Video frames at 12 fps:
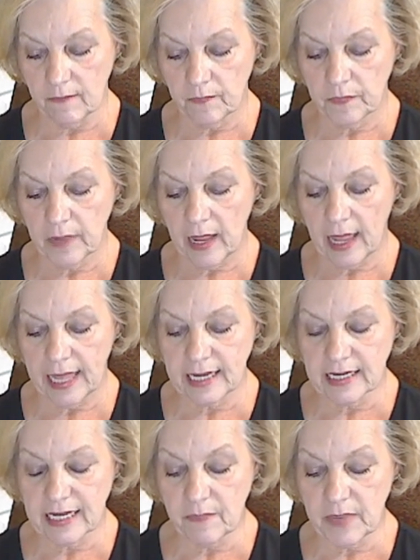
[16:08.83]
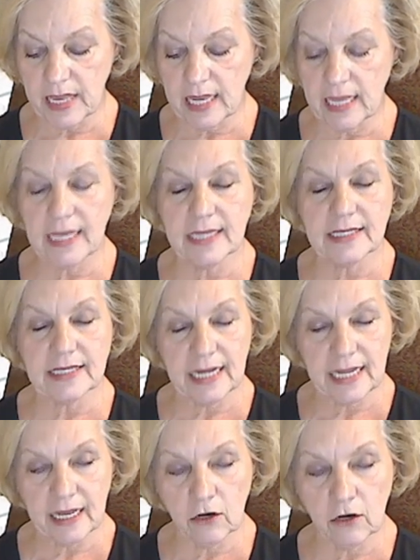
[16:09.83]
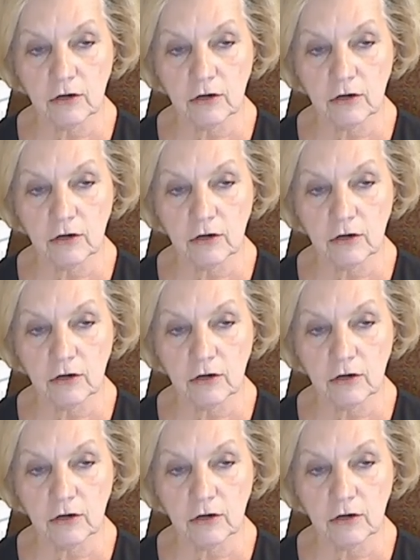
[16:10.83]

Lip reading: And we will talk about ATP